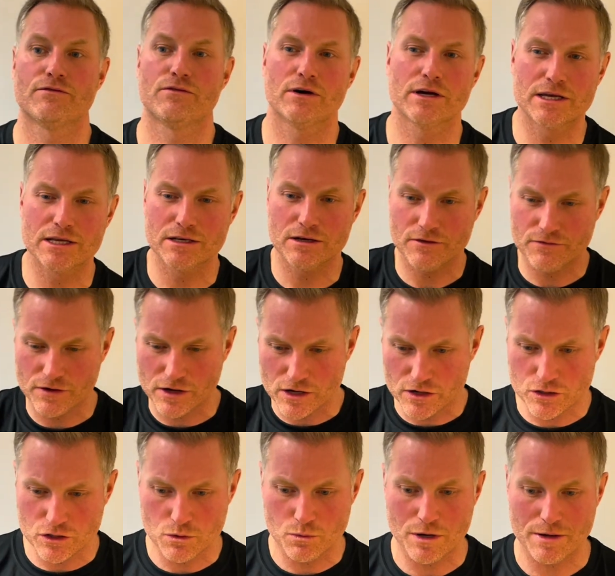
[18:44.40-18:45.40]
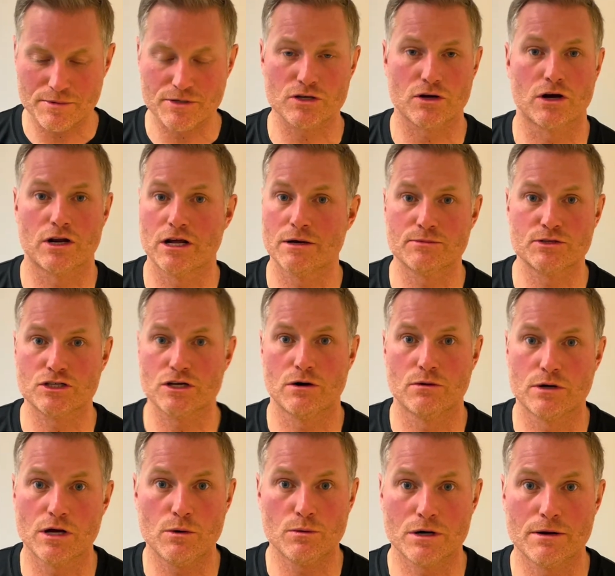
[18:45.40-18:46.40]
I go on your website and I'm
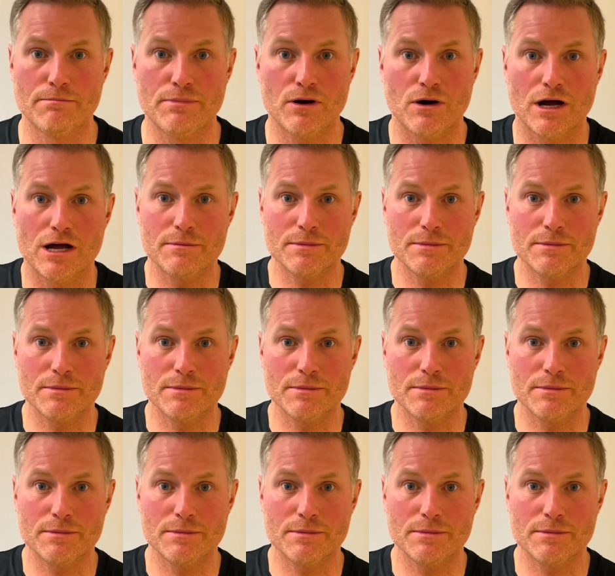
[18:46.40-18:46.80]
sold, I want to buy,